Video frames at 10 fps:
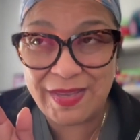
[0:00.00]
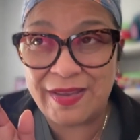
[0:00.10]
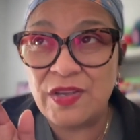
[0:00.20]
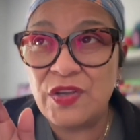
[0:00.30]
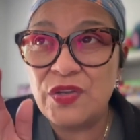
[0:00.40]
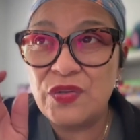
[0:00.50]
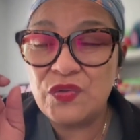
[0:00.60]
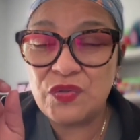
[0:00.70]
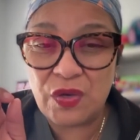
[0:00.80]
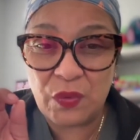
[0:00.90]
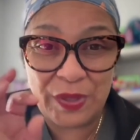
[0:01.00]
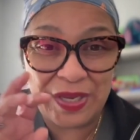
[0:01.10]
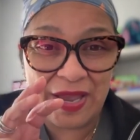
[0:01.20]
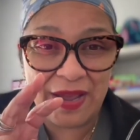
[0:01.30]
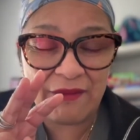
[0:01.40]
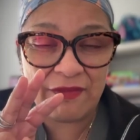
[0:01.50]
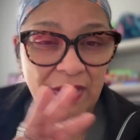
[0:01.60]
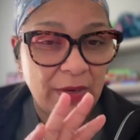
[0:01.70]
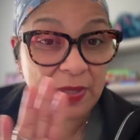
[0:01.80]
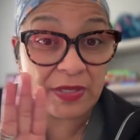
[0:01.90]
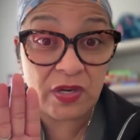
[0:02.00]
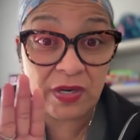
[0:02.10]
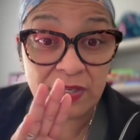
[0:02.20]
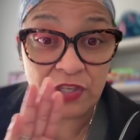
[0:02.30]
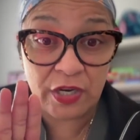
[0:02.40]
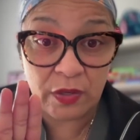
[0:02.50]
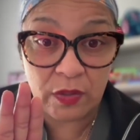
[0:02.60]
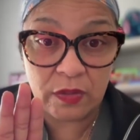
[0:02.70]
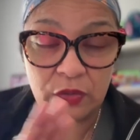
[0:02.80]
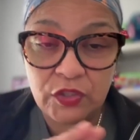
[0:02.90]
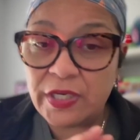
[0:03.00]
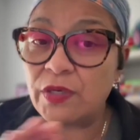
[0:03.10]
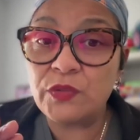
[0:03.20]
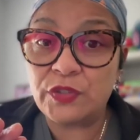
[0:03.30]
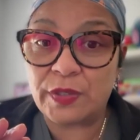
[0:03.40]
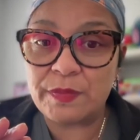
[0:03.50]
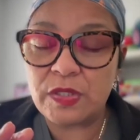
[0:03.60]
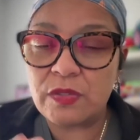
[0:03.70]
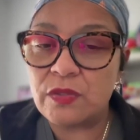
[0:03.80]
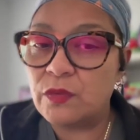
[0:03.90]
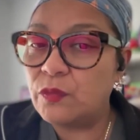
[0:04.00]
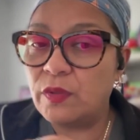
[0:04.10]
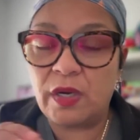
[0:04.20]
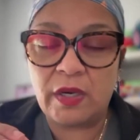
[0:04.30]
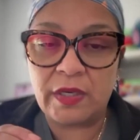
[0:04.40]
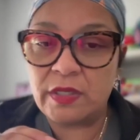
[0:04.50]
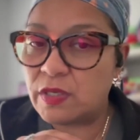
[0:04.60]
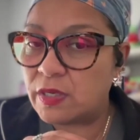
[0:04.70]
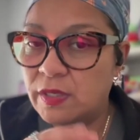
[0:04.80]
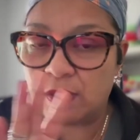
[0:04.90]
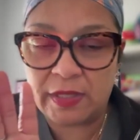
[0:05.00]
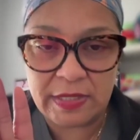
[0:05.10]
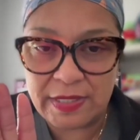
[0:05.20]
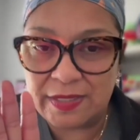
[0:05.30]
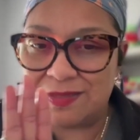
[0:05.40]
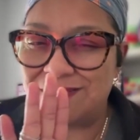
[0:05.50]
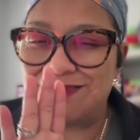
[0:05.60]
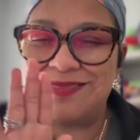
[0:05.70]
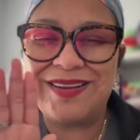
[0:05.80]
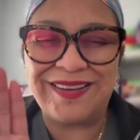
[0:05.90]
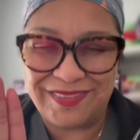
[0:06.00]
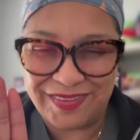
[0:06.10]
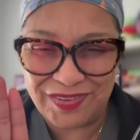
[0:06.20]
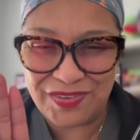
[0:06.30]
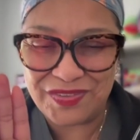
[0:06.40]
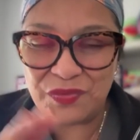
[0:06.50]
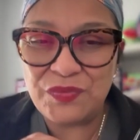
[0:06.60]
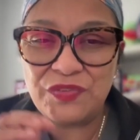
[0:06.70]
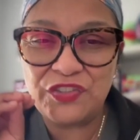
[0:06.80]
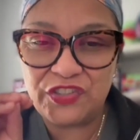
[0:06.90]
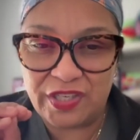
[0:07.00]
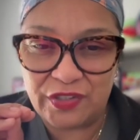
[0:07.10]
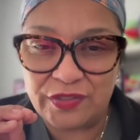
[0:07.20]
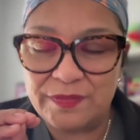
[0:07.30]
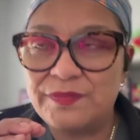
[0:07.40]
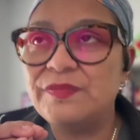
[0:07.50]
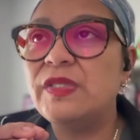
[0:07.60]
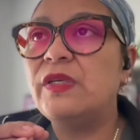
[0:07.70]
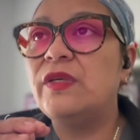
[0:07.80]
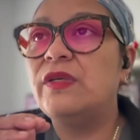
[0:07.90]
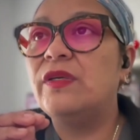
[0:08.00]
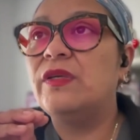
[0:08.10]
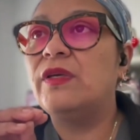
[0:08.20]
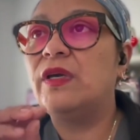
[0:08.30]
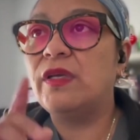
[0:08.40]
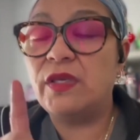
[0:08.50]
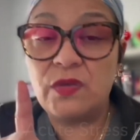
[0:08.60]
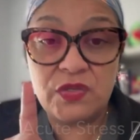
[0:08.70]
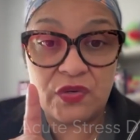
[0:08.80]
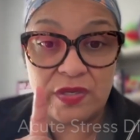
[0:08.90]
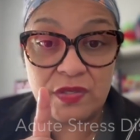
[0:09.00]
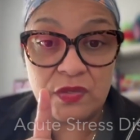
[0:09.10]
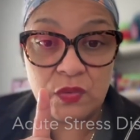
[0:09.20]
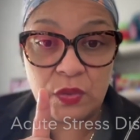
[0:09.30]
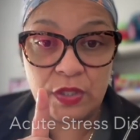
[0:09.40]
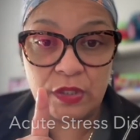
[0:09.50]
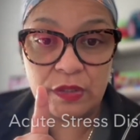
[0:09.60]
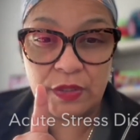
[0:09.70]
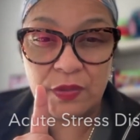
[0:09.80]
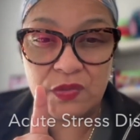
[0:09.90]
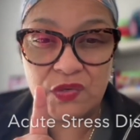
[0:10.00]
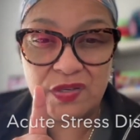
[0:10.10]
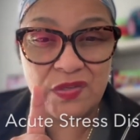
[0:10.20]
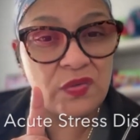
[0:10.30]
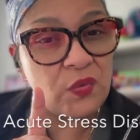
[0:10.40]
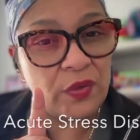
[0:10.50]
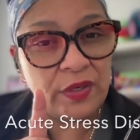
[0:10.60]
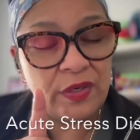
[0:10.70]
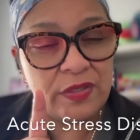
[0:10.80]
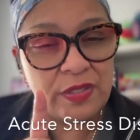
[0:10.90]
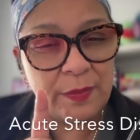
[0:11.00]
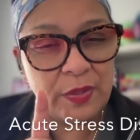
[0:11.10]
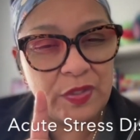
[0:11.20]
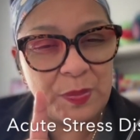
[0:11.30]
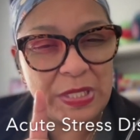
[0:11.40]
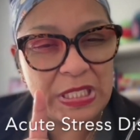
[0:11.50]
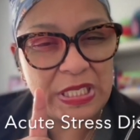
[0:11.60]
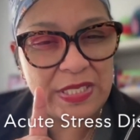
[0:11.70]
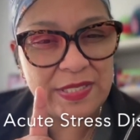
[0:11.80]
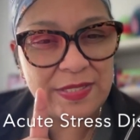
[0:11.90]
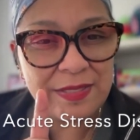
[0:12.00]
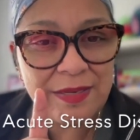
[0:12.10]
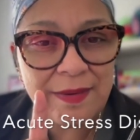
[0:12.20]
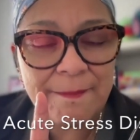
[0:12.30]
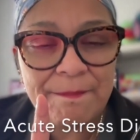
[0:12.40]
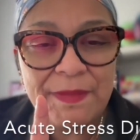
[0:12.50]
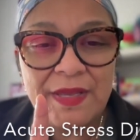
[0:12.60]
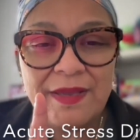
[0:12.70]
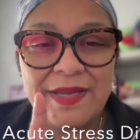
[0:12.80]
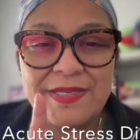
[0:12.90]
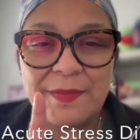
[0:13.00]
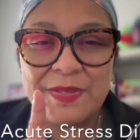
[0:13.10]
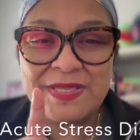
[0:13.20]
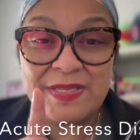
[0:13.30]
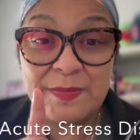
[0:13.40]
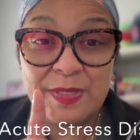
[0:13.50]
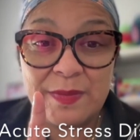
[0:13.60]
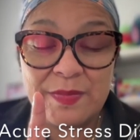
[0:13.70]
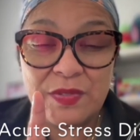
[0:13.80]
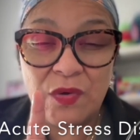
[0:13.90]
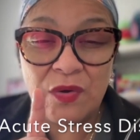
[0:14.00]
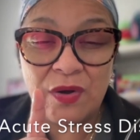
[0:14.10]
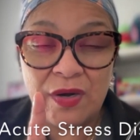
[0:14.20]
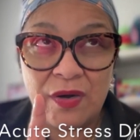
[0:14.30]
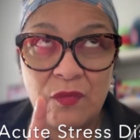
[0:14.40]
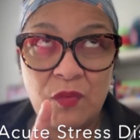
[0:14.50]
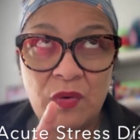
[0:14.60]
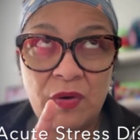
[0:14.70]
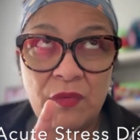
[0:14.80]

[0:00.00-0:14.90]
Okay. So we have, and I'm going to talk in general terms. We're not going to talk, like I said, not clinical, general. Acute stress disorder. Acute stress disorder, similar to PTSD, except the symptoms are,